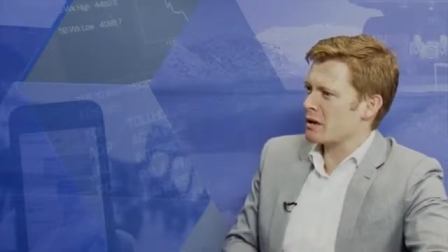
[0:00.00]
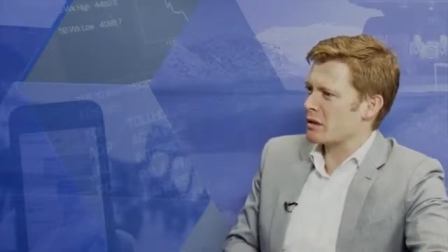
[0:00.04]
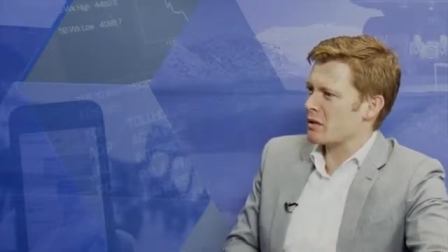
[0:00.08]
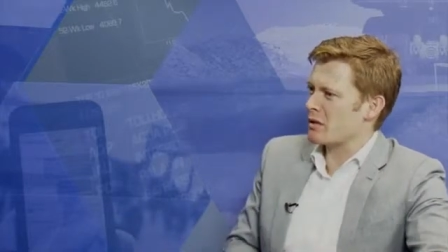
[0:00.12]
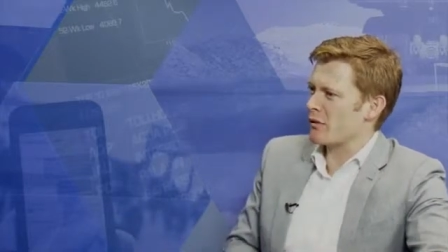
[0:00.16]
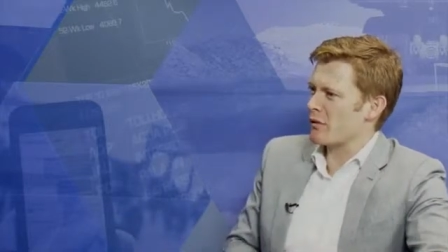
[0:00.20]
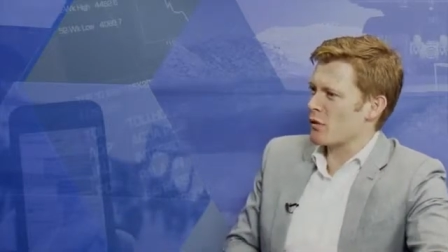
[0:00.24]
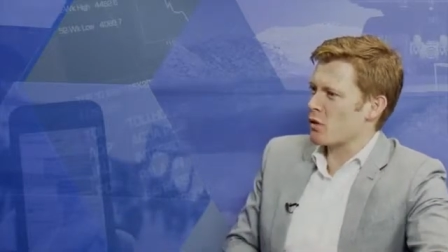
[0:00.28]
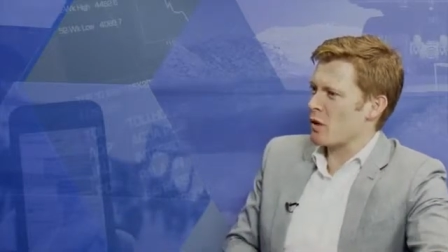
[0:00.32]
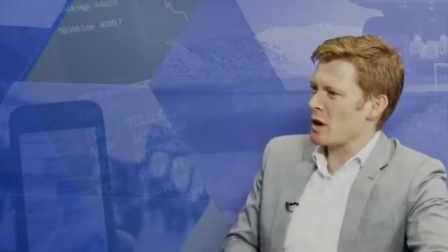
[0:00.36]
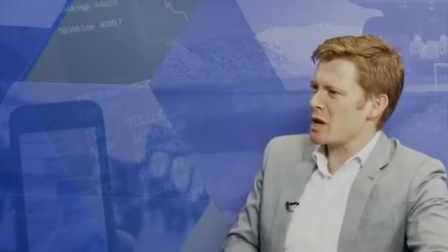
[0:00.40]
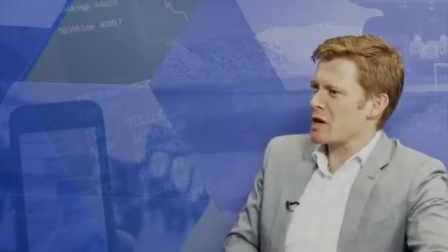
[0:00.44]
is
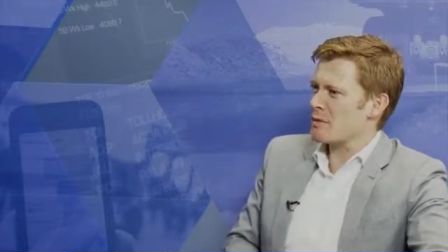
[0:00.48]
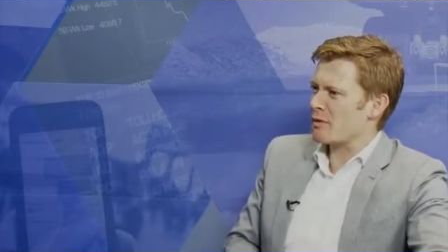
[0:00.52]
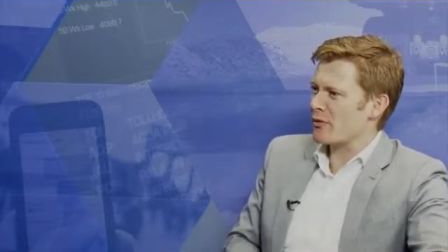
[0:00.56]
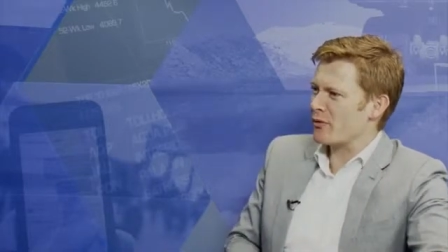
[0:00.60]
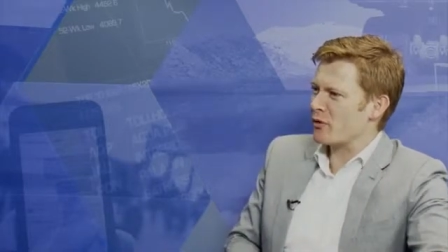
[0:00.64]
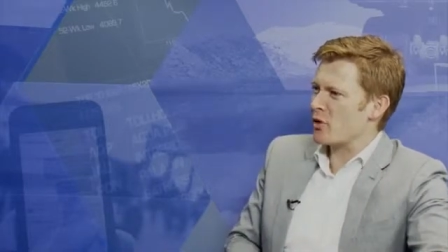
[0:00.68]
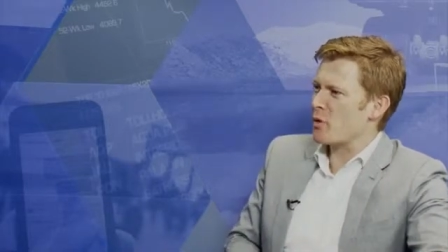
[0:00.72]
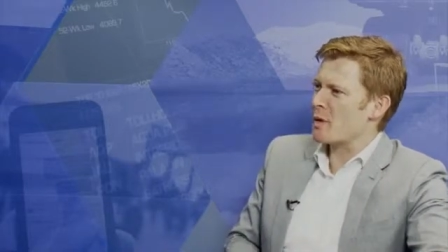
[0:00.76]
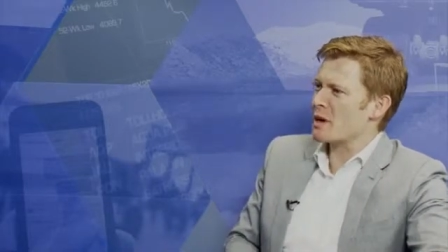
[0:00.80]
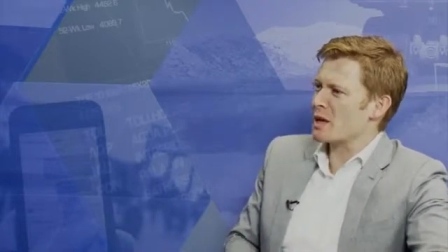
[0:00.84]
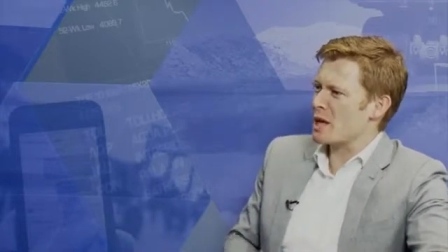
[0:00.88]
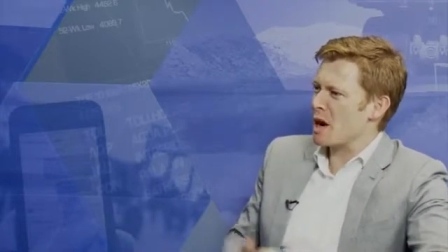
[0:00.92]
there a few
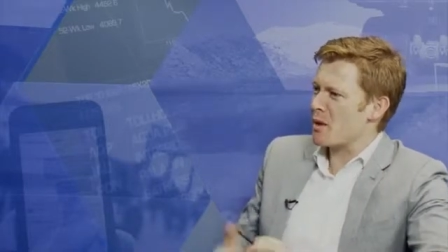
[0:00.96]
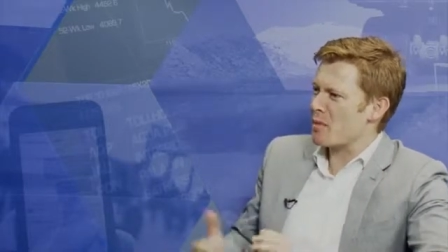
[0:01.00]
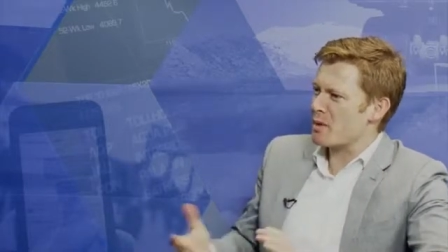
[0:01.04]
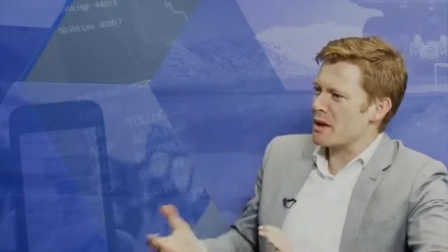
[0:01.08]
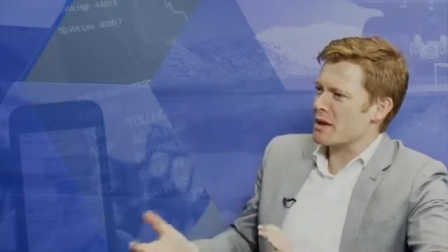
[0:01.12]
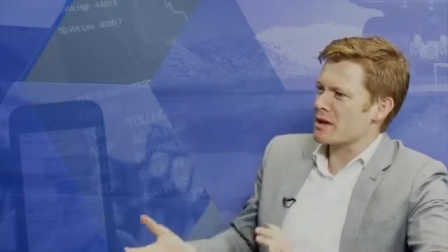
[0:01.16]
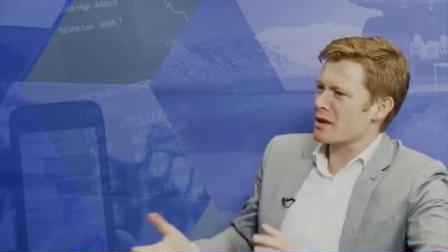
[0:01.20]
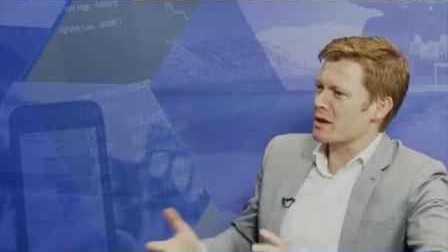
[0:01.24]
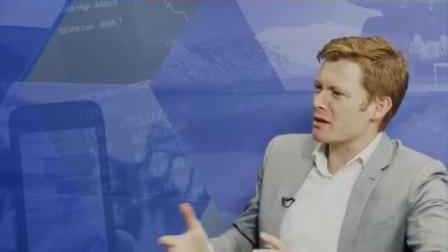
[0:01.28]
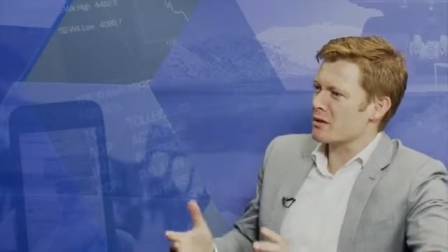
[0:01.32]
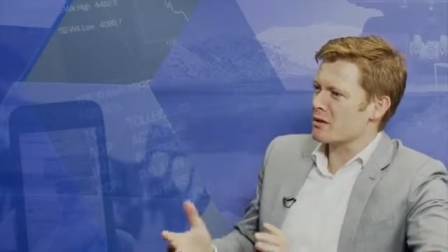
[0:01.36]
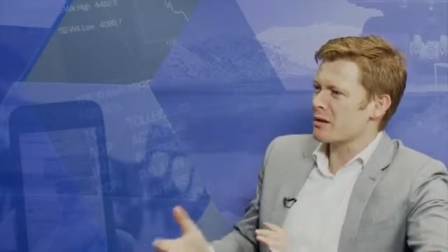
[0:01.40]
underperforming
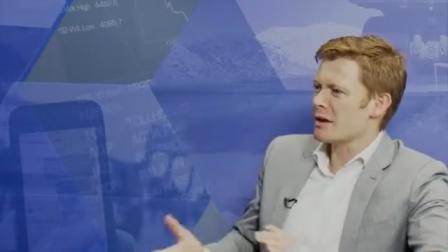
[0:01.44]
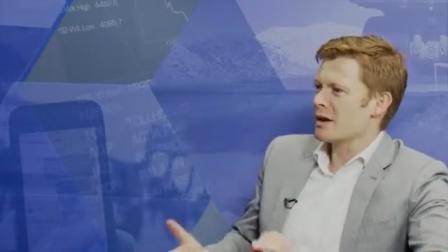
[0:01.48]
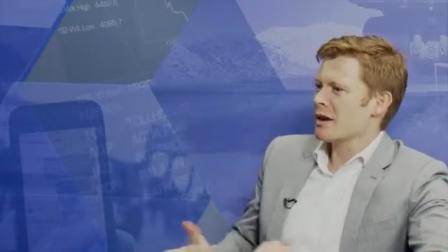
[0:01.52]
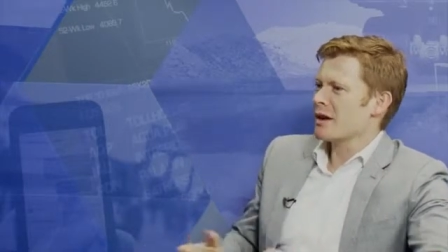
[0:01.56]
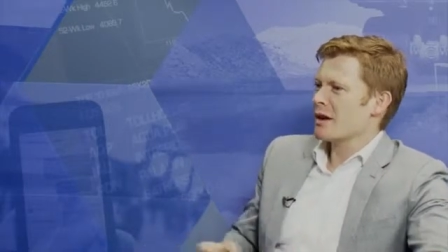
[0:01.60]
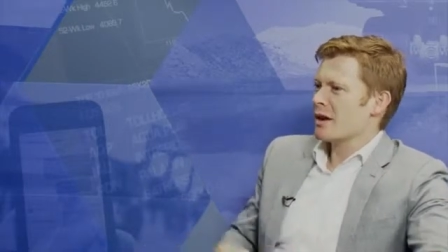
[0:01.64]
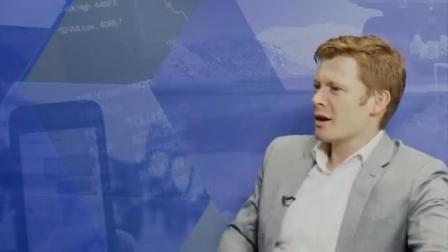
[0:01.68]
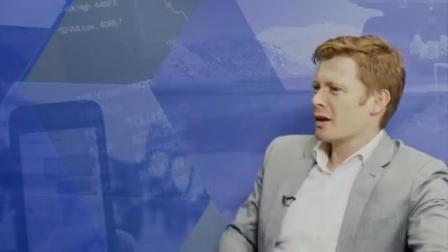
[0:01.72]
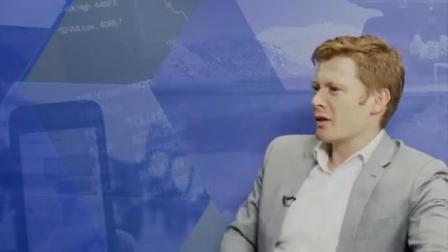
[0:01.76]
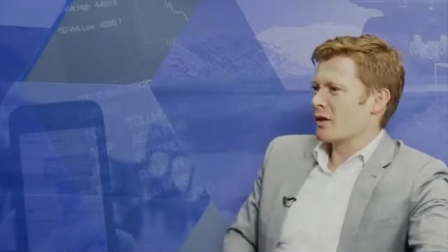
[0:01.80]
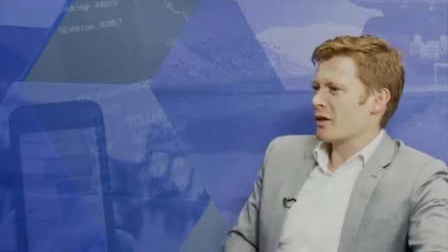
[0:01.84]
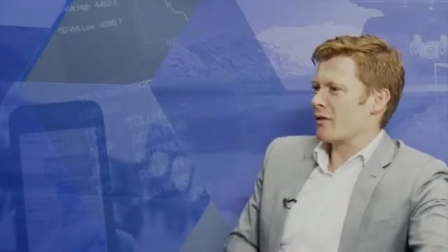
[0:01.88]
companies
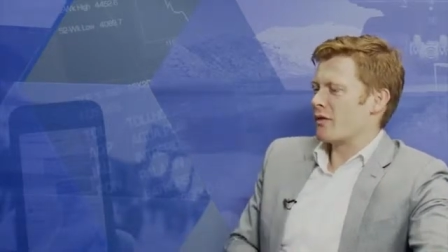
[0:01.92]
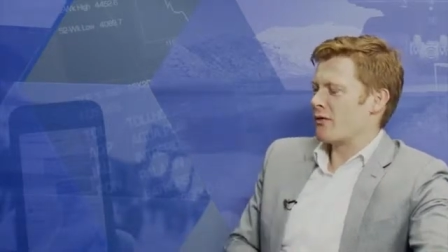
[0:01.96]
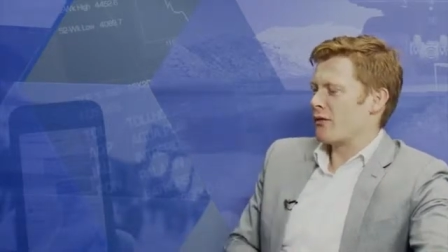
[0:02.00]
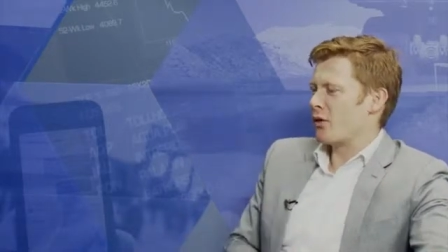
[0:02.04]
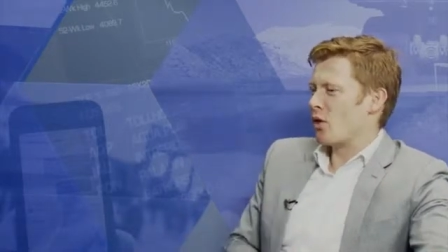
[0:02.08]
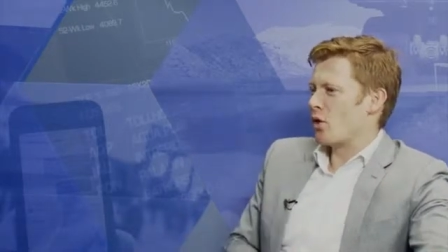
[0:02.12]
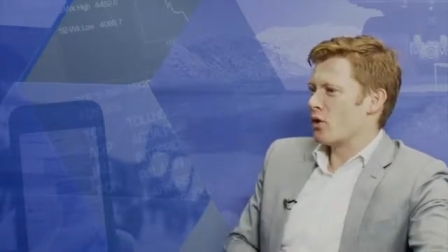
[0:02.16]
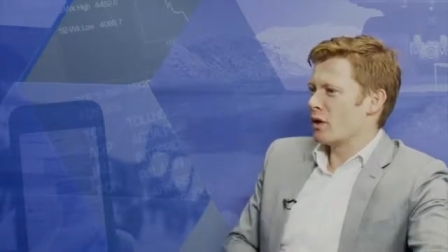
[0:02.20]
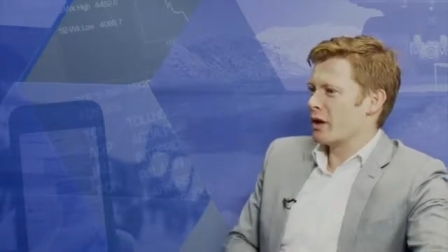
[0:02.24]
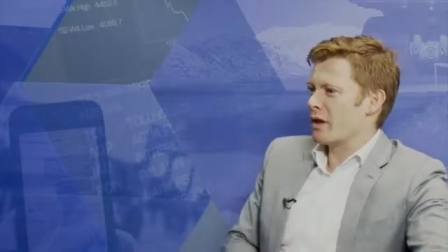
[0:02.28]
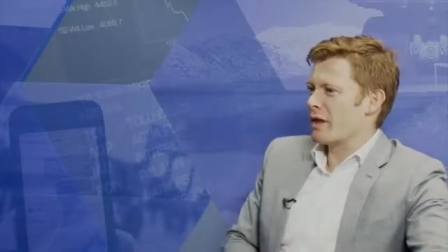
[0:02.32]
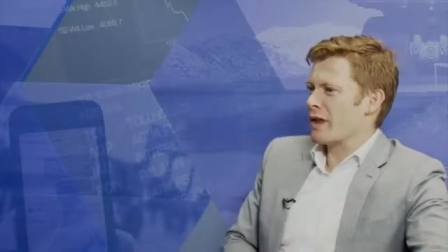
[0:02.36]
that
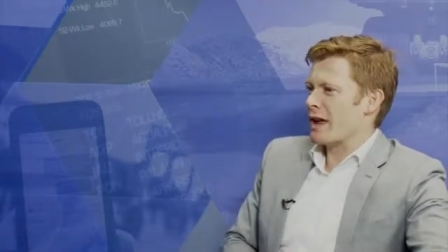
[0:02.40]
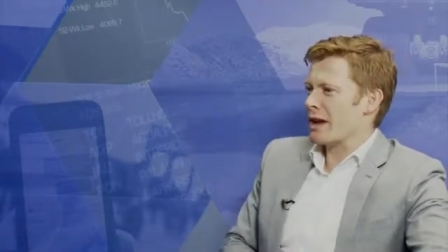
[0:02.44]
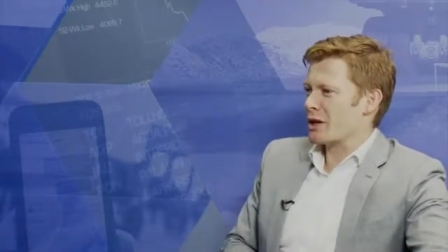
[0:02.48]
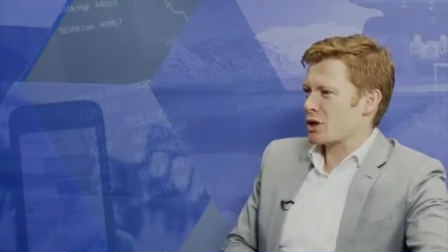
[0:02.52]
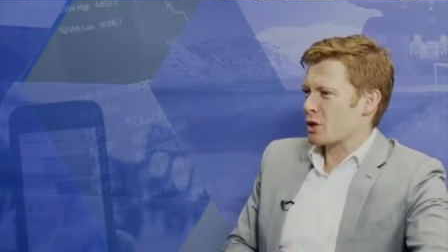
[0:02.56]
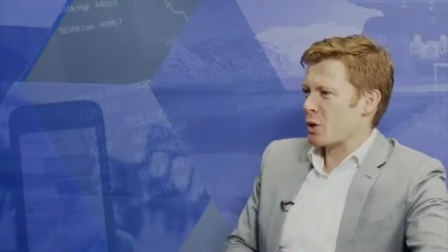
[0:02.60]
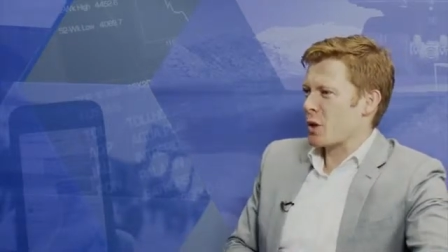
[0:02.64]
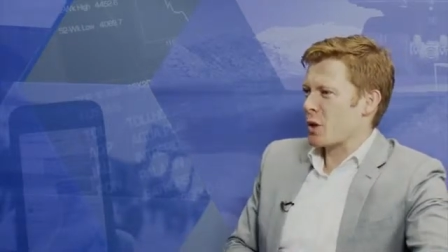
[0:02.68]
fall in that